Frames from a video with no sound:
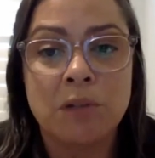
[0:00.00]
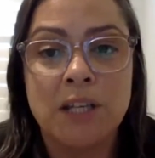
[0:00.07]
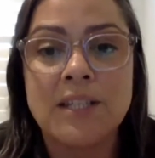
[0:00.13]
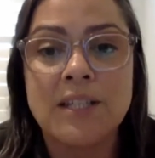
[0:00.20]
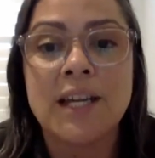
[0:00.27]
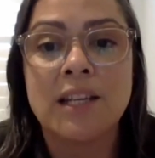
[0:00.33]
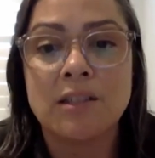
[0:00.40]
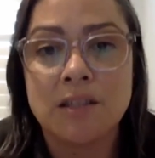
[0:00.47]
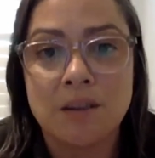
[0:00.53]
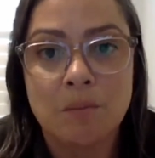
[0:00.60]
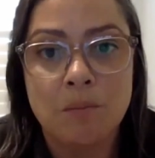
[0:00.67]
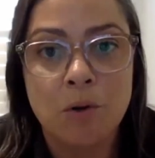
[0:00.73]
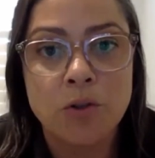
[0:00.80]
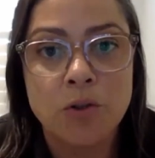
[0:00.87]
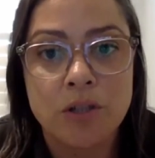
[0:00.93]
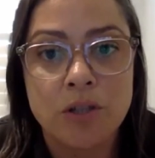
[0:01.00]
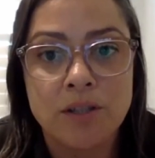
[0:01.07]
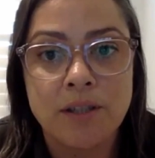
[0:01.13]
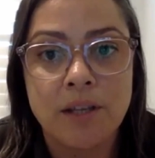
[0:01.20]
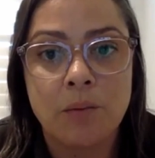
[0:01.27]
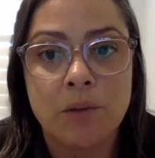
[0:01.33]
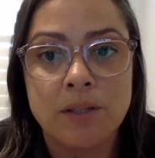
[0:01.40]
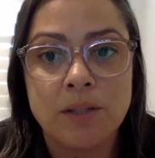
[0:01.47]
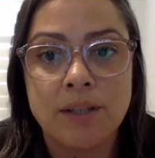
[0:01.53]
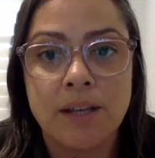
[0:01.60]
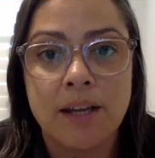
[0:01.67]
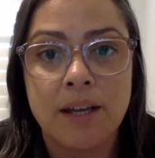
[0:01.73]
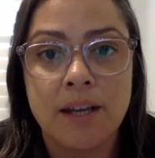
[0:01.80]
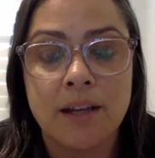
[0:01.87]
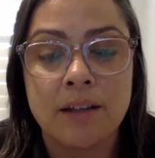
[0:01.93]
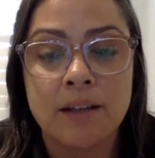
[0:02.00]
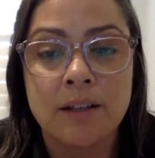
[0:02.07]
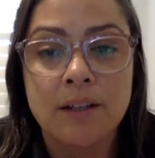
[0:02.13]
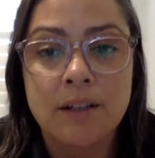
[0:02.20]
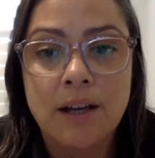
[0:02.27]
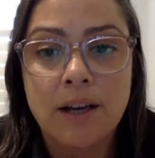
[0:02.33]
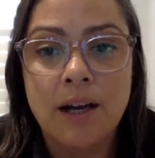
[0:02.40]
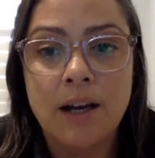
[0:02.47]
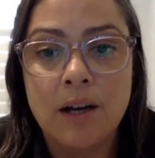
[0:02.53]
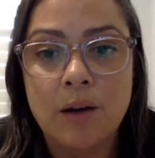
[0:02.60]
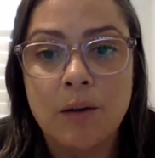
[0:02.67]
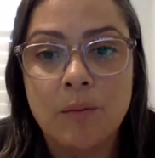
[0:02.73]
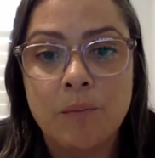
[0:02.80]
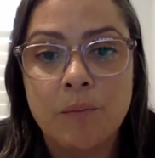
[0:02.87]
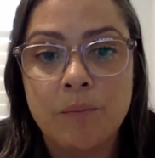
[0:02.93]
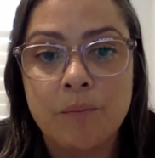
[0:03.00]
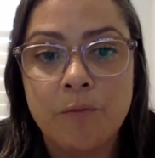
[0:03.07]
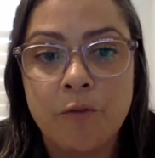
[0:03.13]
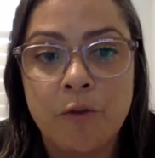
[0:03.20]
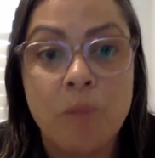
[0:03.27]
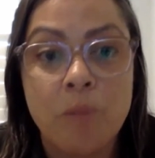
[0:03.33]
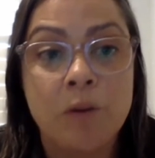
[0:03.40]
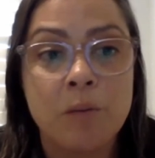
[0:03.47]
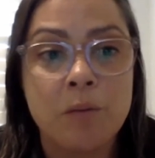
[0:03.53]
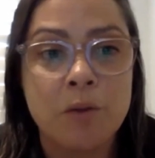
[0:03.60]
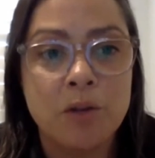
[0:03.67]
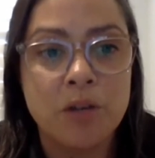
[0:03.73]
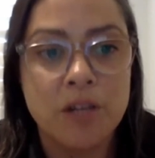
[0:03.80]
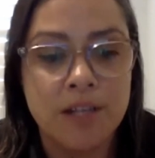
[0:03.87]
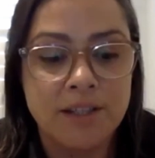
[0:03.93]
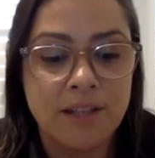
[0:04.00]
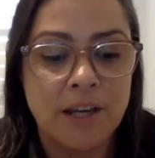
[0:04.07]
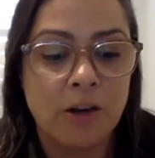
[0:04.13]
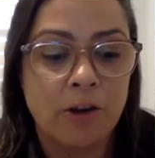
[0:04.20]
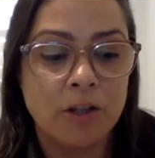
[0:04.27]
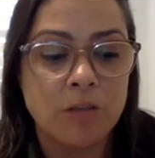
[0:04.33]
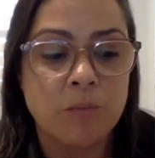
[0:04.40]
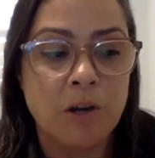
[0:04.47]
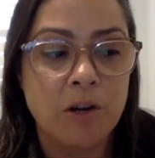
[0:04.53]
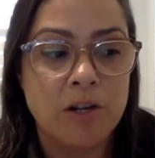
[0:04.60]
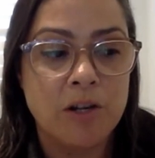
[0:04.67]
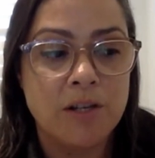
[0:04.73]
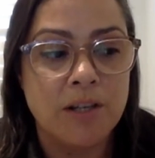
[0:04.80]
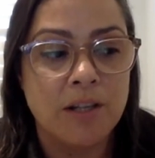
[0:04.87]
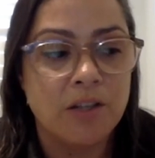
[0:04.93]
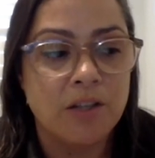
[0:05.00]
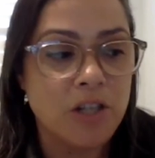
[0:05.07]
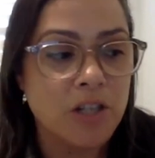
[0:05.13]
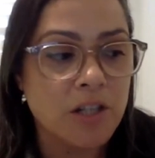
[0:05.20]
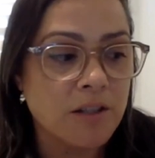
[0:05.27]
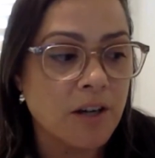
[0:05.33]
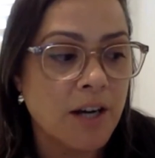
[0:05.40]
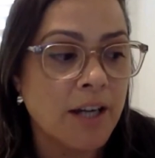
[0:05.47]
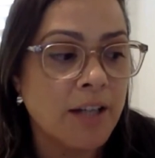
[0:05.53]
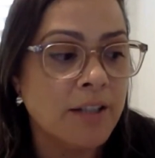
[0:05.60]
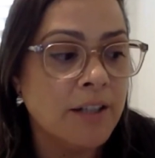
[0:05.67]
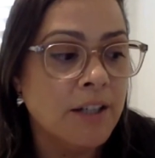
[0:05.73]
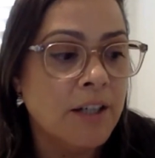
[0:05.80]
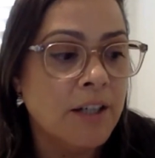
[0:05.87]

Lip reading: intense emotions that we're seeing from communities that are experiencing a genocide,